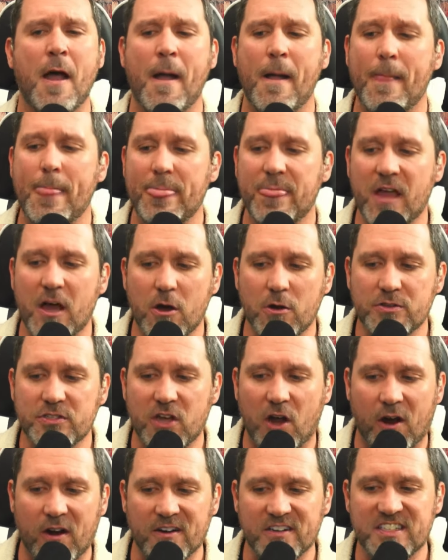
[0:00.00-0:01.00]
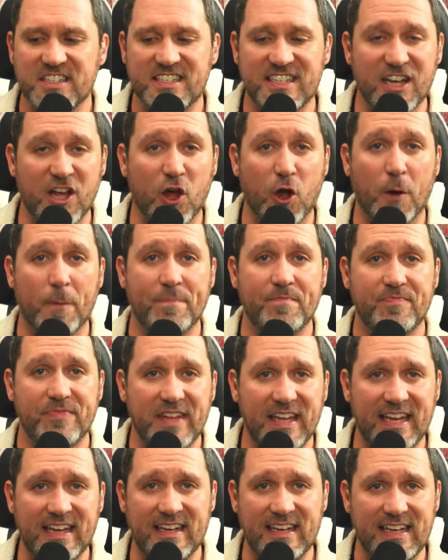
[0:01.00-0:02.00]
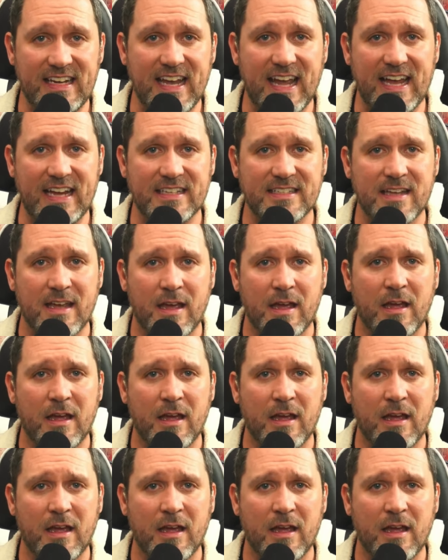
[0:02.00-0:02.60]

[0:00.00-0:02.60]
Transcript: those are still NDAs.